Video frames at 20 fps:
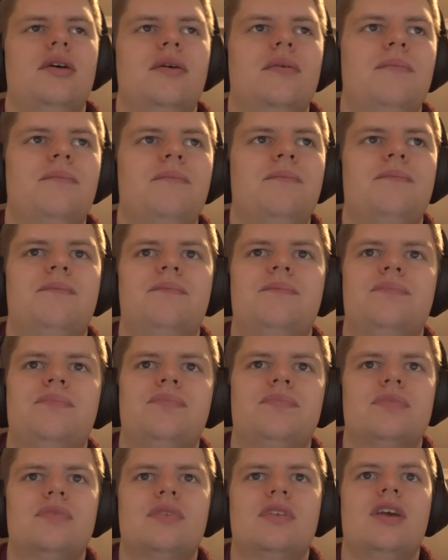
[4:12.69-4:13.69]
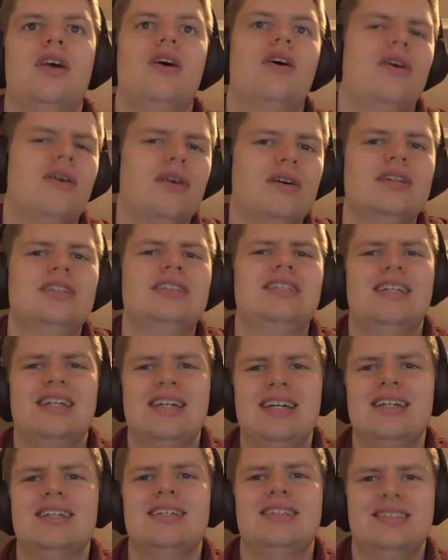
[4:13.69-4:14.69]
then of course yeah. they are. Oh it's
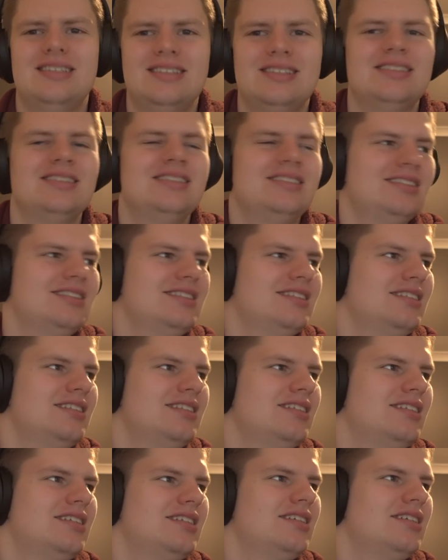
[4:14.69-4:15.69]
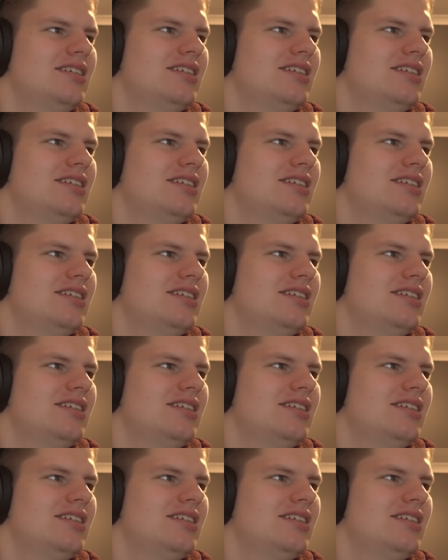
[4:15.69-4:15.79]
yeah, right next to them.